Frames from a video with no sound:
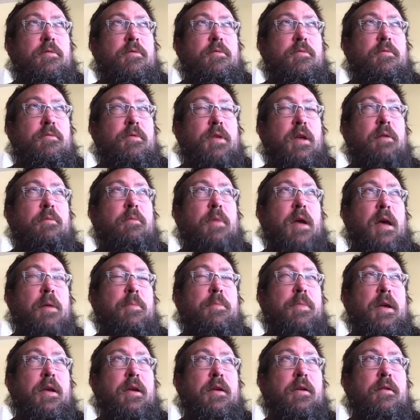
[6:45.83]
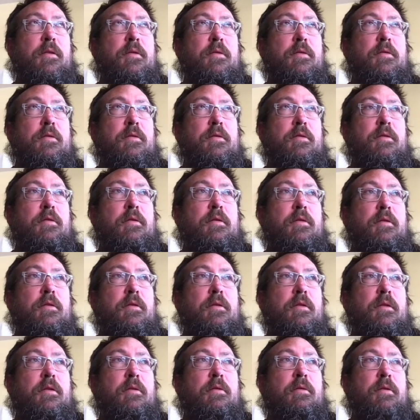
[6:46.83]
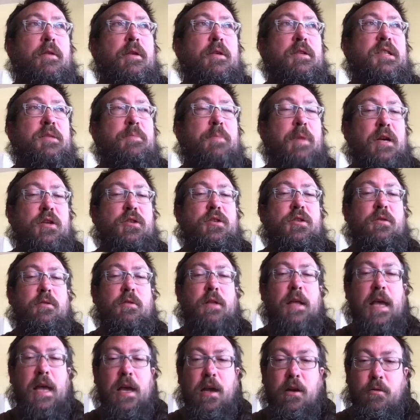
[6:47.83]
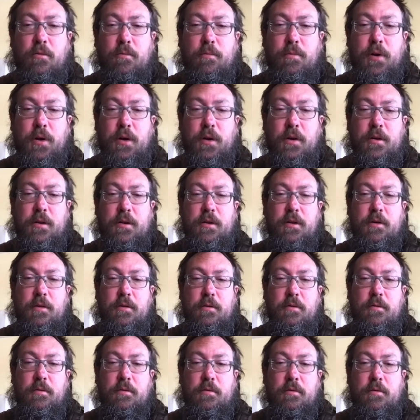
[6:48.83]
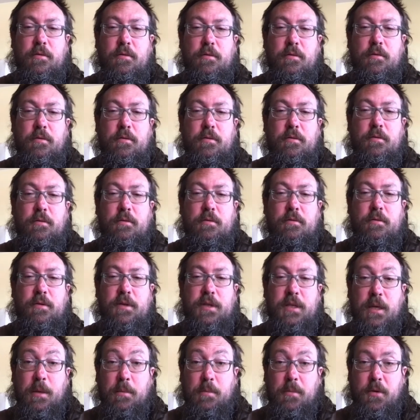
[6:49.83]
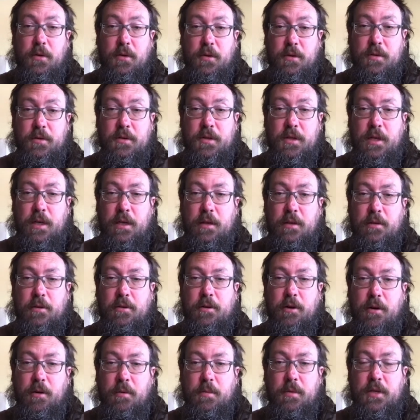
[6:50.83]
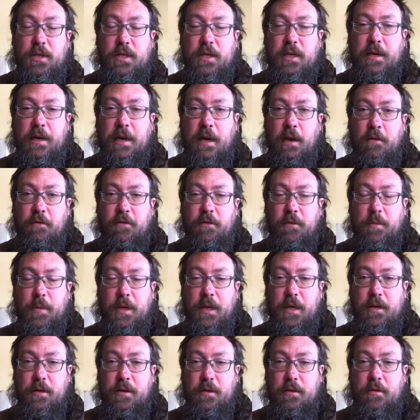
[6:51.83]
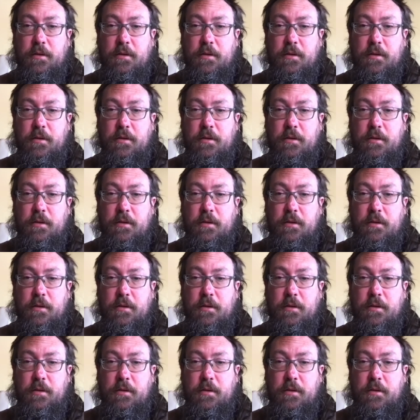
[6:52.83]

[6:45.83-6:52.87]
then mapping the special output symbols in the Turing machine alphabet